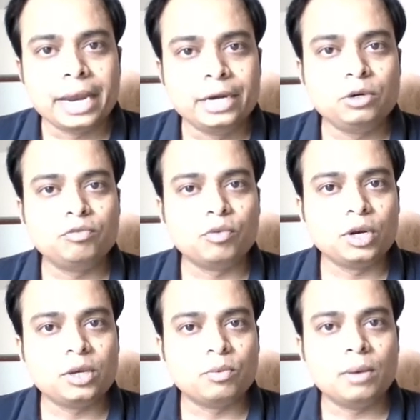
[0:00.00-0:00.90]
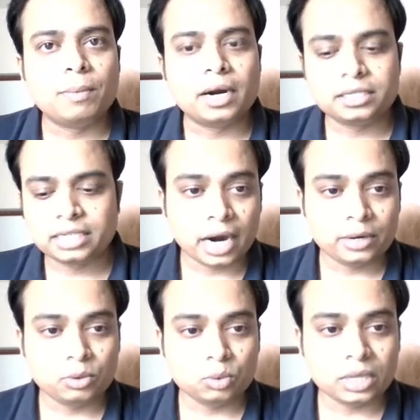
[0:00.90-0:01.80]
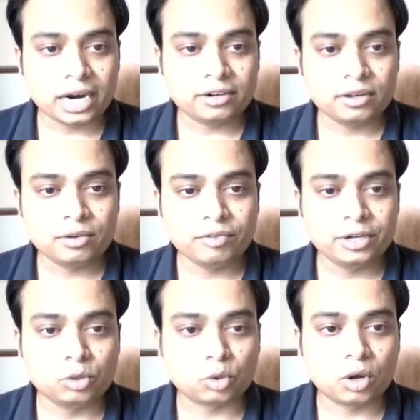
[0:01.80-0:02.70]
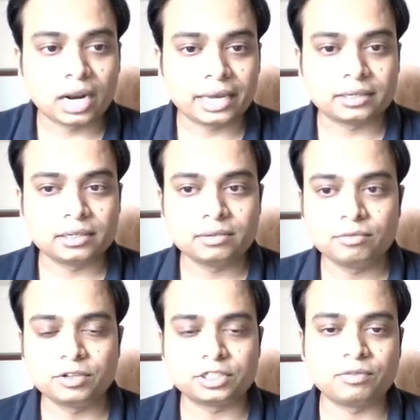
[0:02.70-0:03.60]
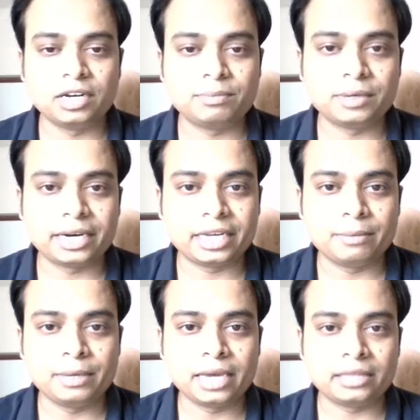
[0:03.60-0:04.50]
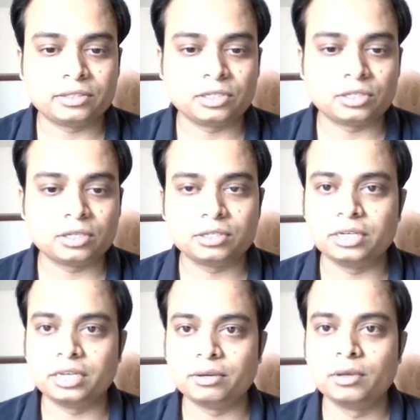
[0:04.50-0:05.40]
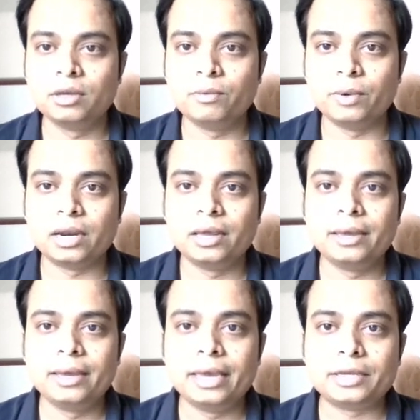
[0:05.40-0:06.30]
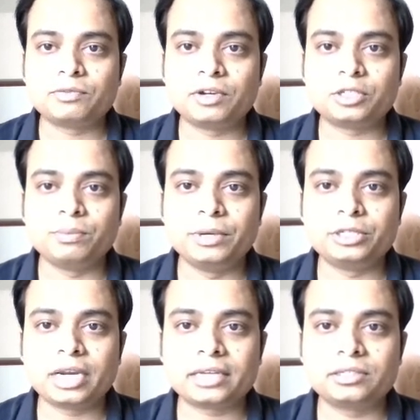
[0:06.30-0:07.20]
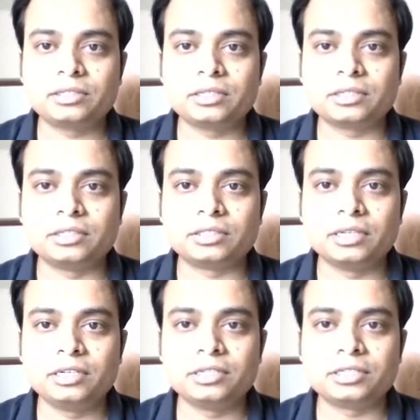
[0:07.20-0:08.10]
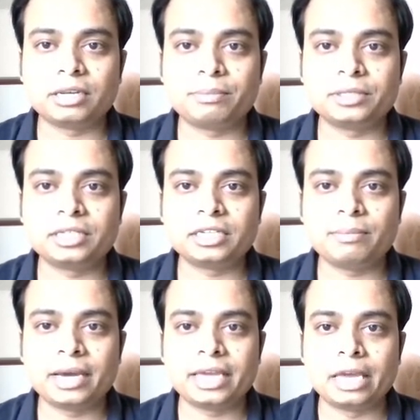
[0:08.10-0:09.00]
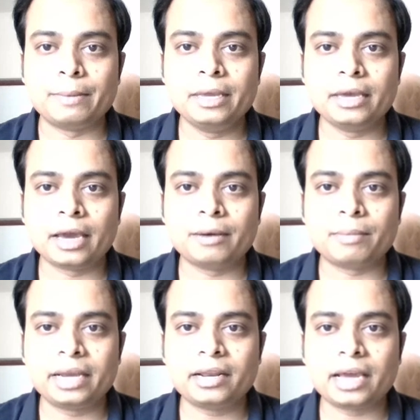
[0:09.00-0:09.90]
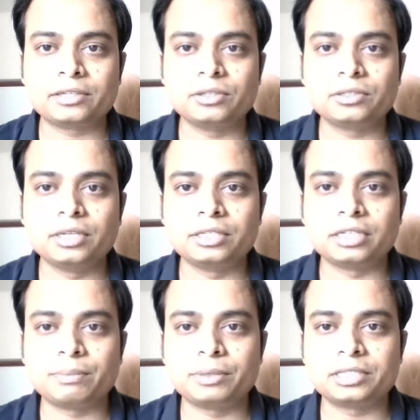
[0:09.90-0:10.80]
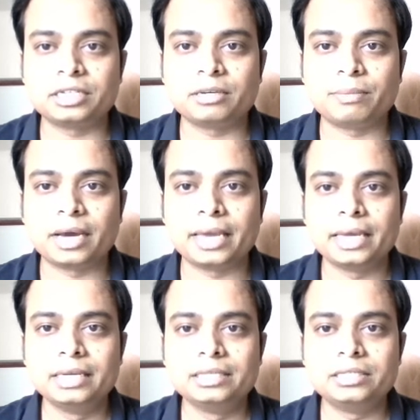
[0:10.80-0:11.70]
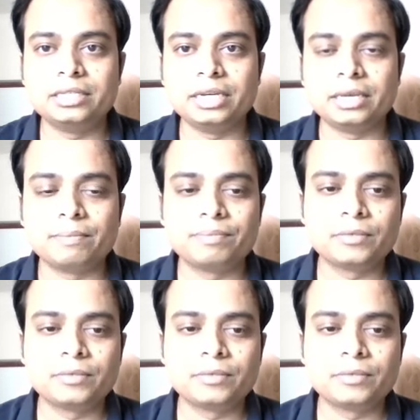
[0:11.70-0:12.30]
into four equal parts, and to do that we need to draw a line. First of all, let me write A B and this is C D. Well, as far as major axis is concerned, it is represented by A B and minor axis is represented by C D.